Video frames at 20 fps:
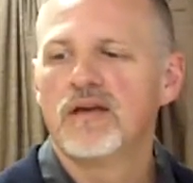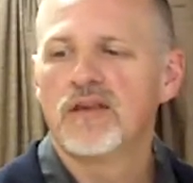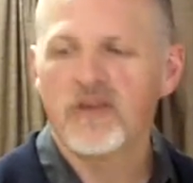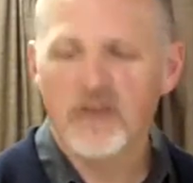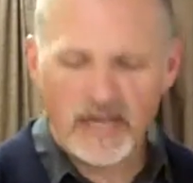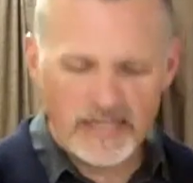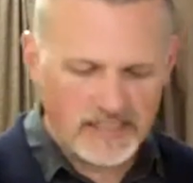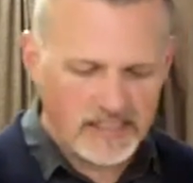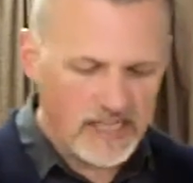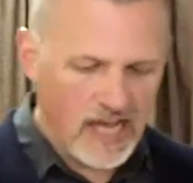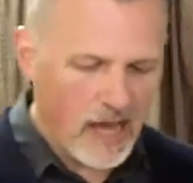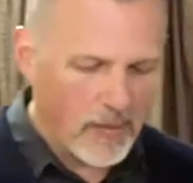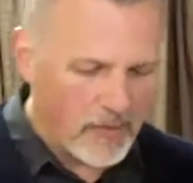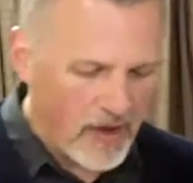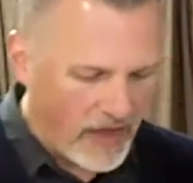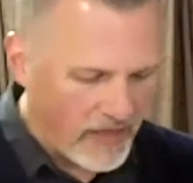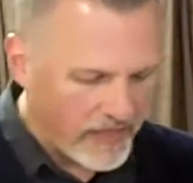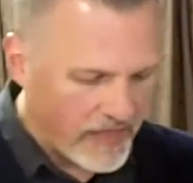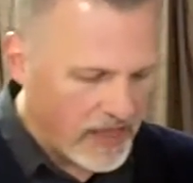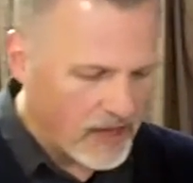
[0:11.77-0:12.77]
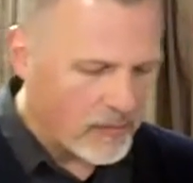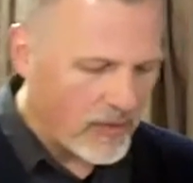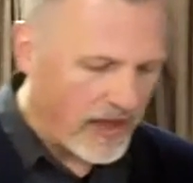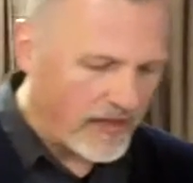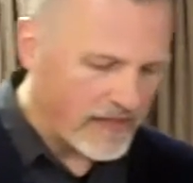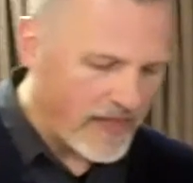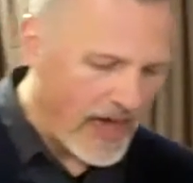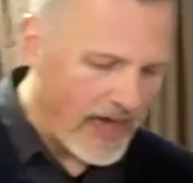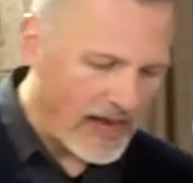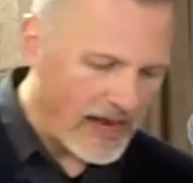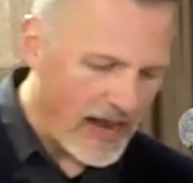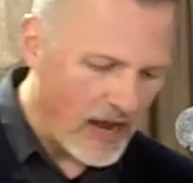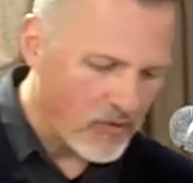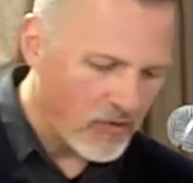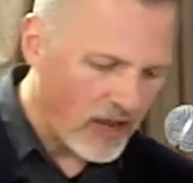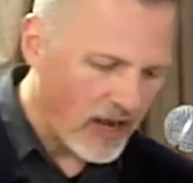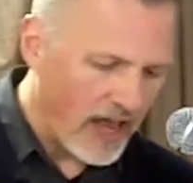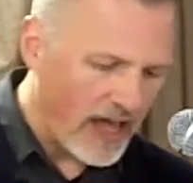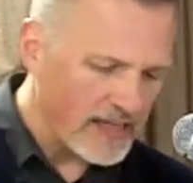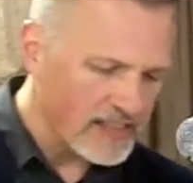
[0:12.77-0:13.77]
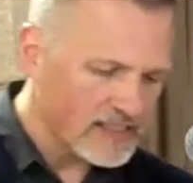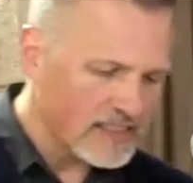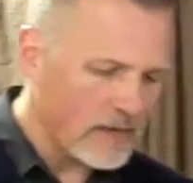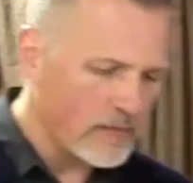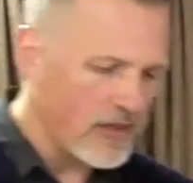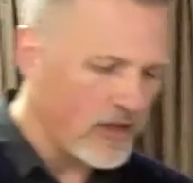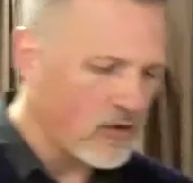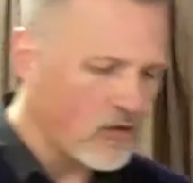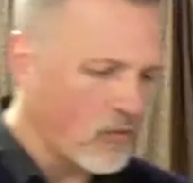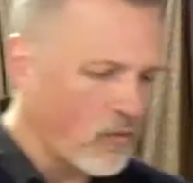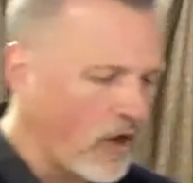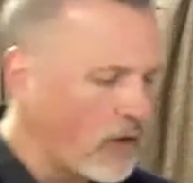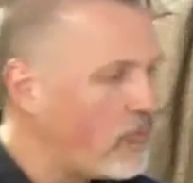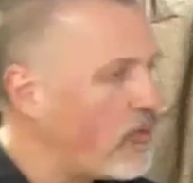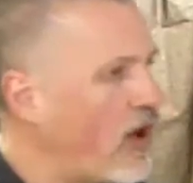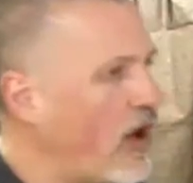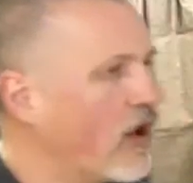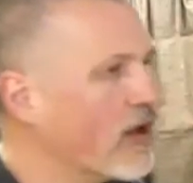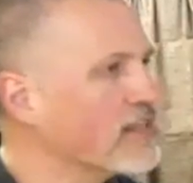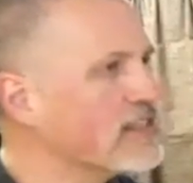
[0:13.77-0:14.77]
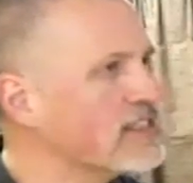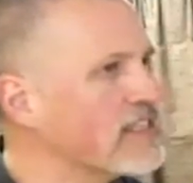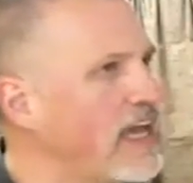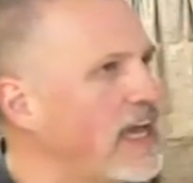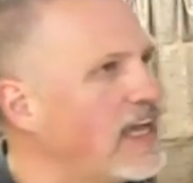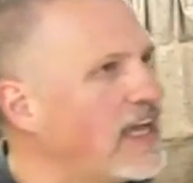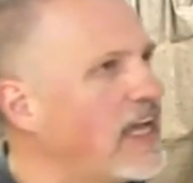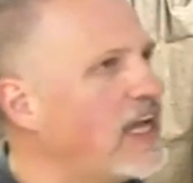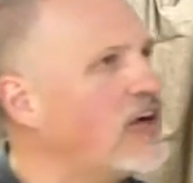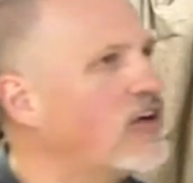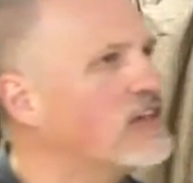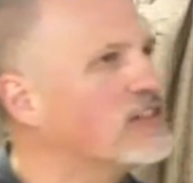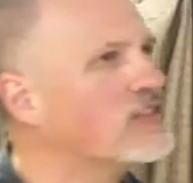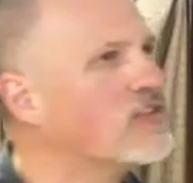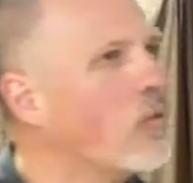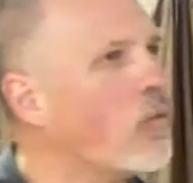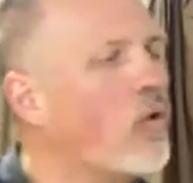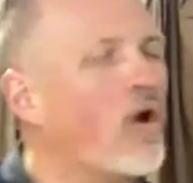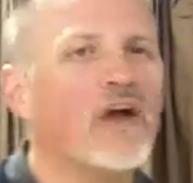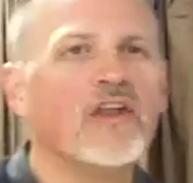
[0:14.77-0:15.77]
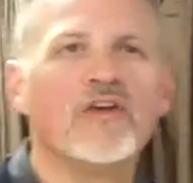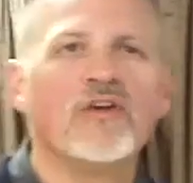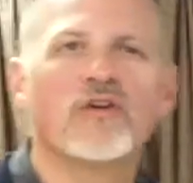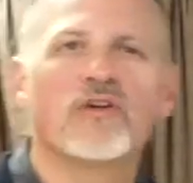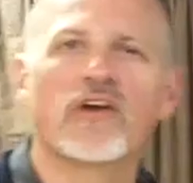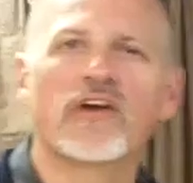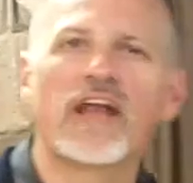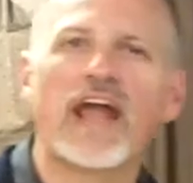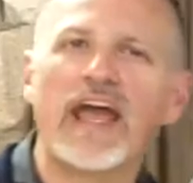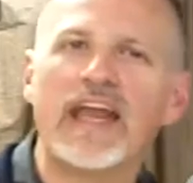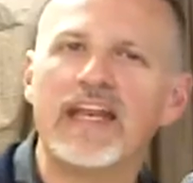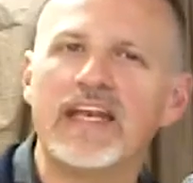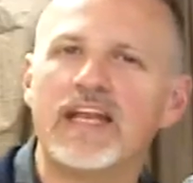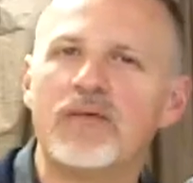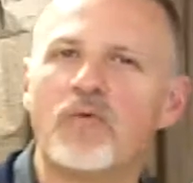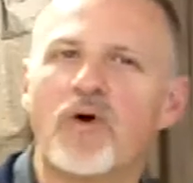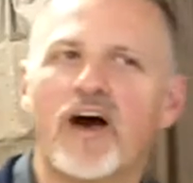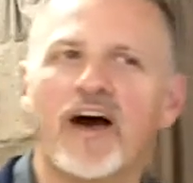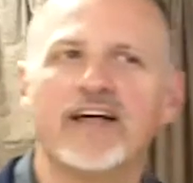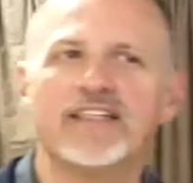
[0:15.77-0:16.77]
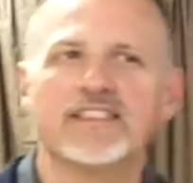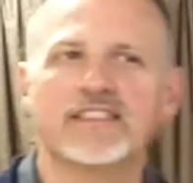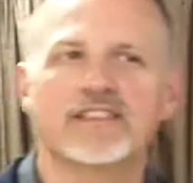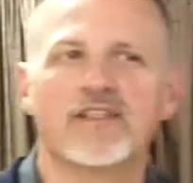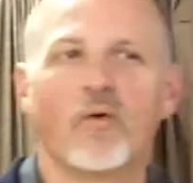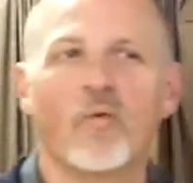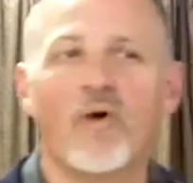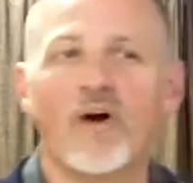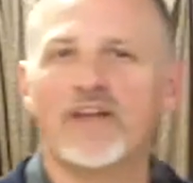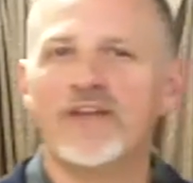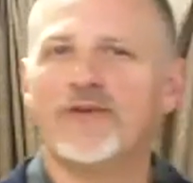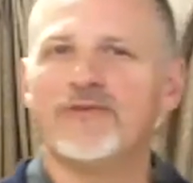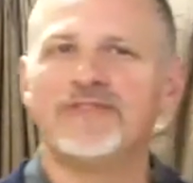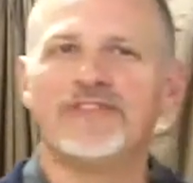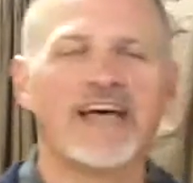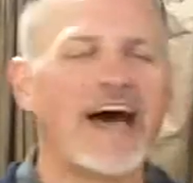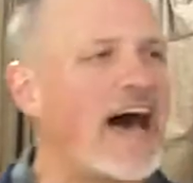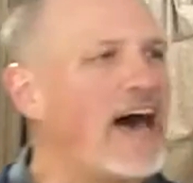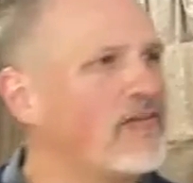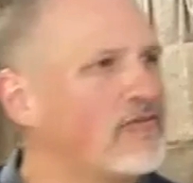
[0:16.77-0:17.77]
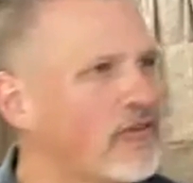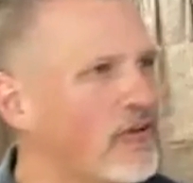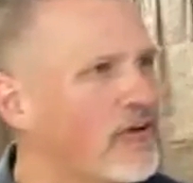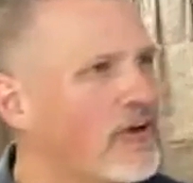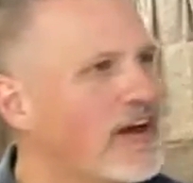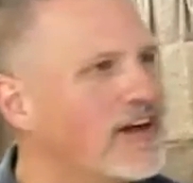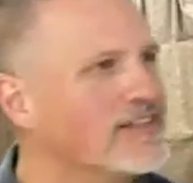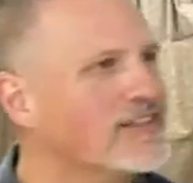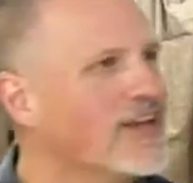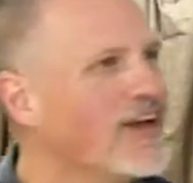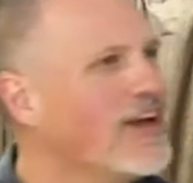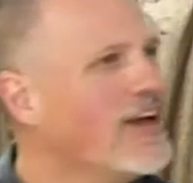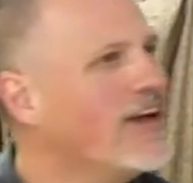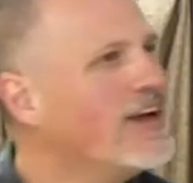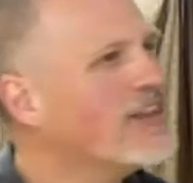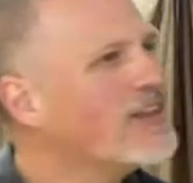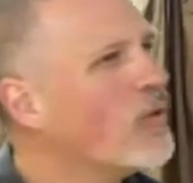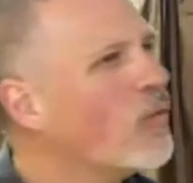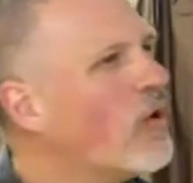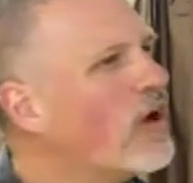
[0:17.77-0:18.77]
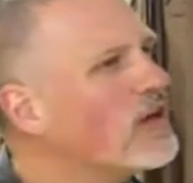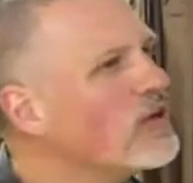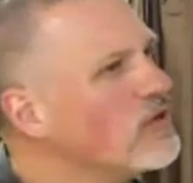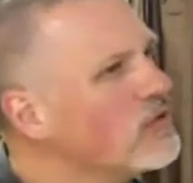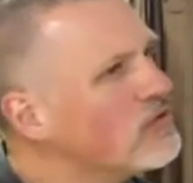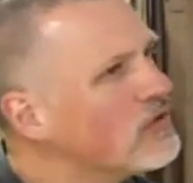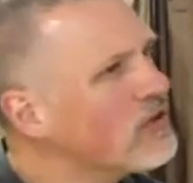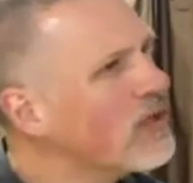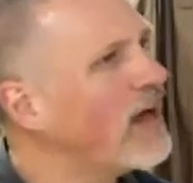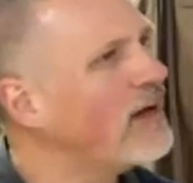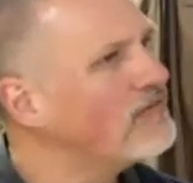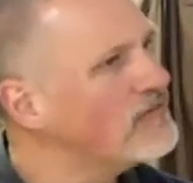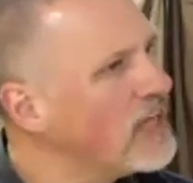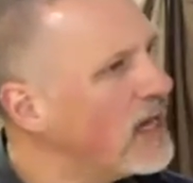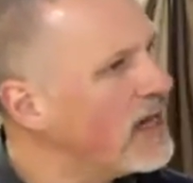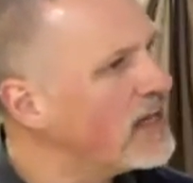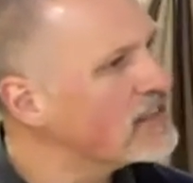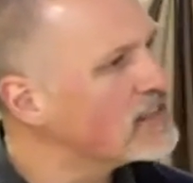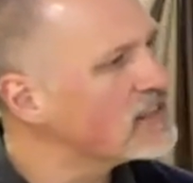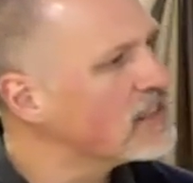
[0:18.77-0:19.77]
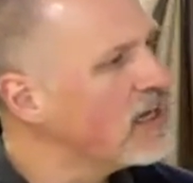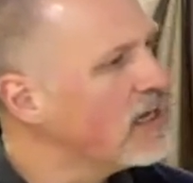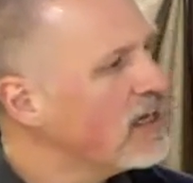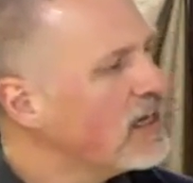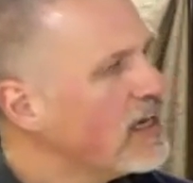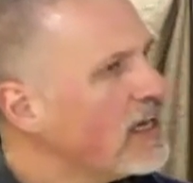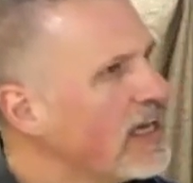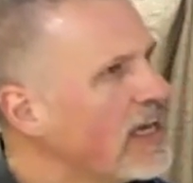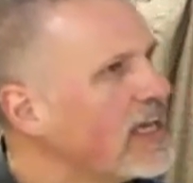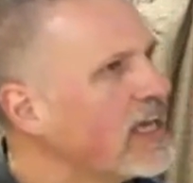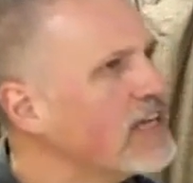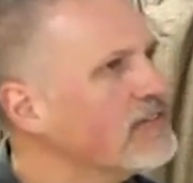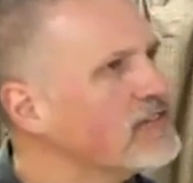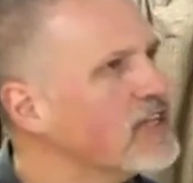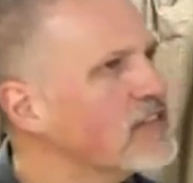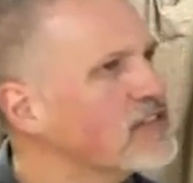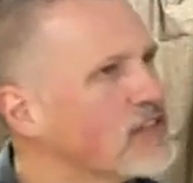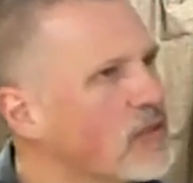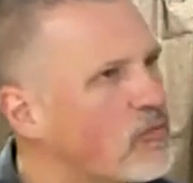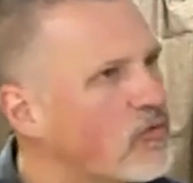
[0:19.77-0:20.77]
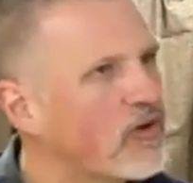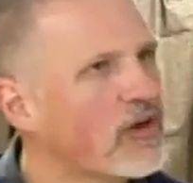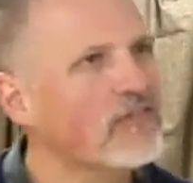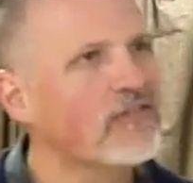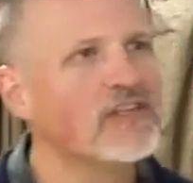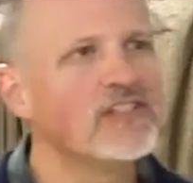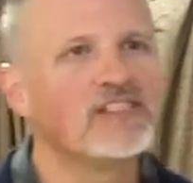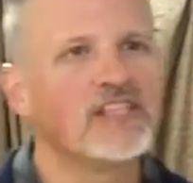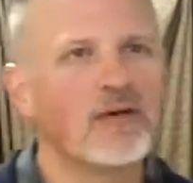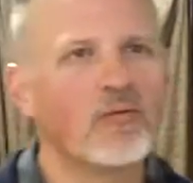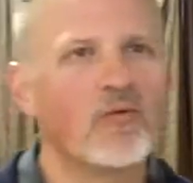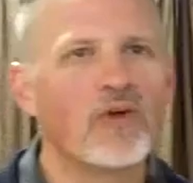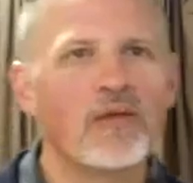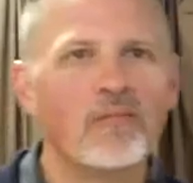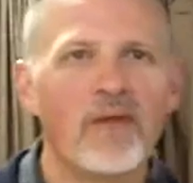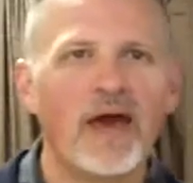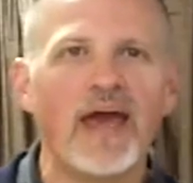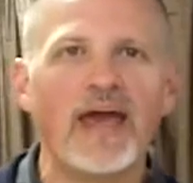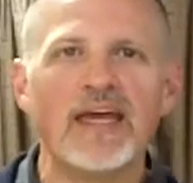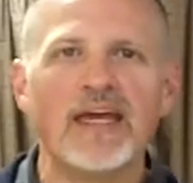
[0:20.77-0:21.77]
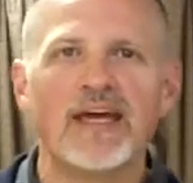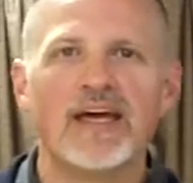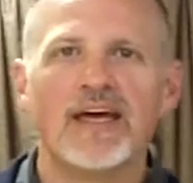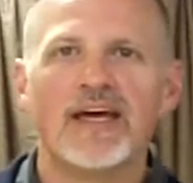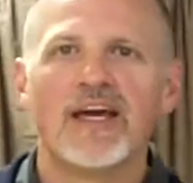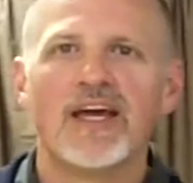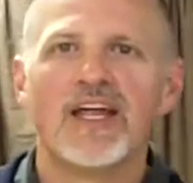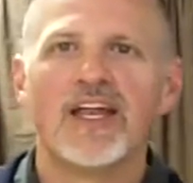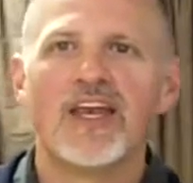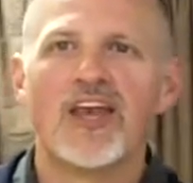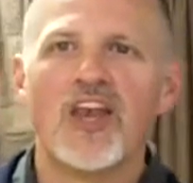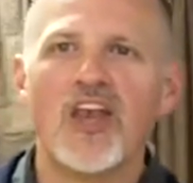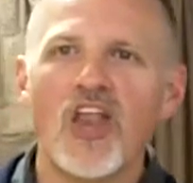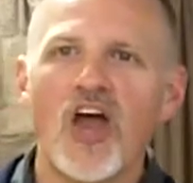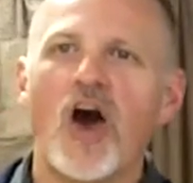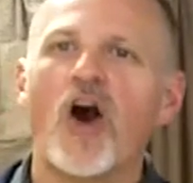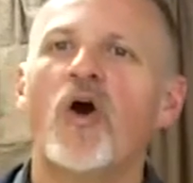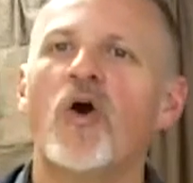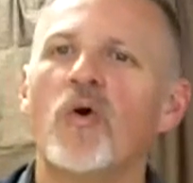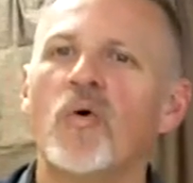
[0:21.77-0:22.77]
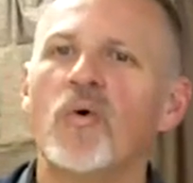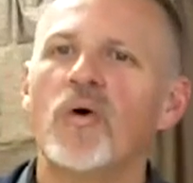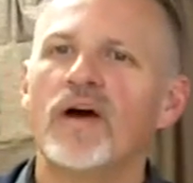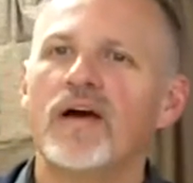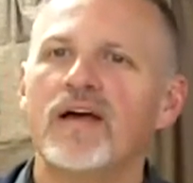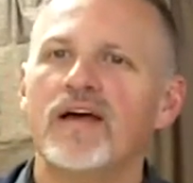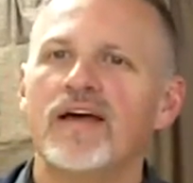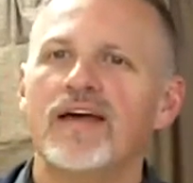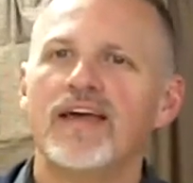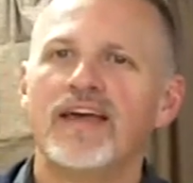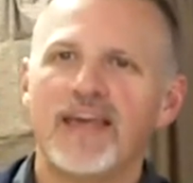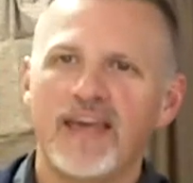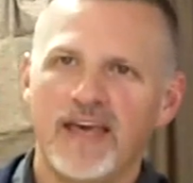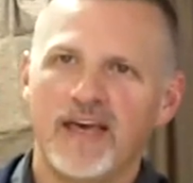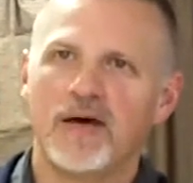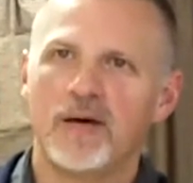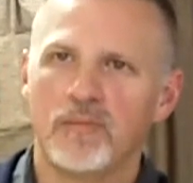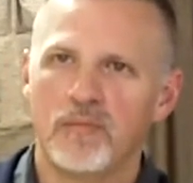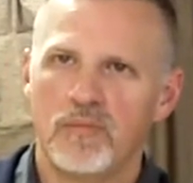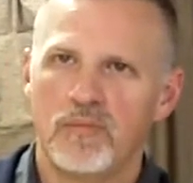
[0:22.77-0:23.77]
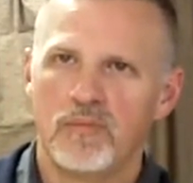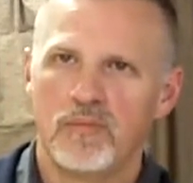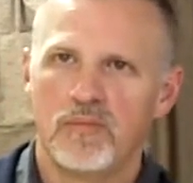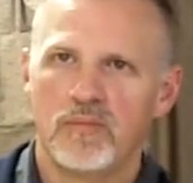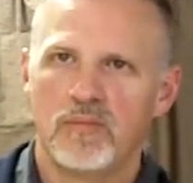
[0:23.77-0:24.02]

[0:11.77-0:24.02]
You know, I stop and I think about that and I realize something that what Paul is saying here is the one who created us, the one who died for us, the one who loved us. He gives us the privilege that we may know Him.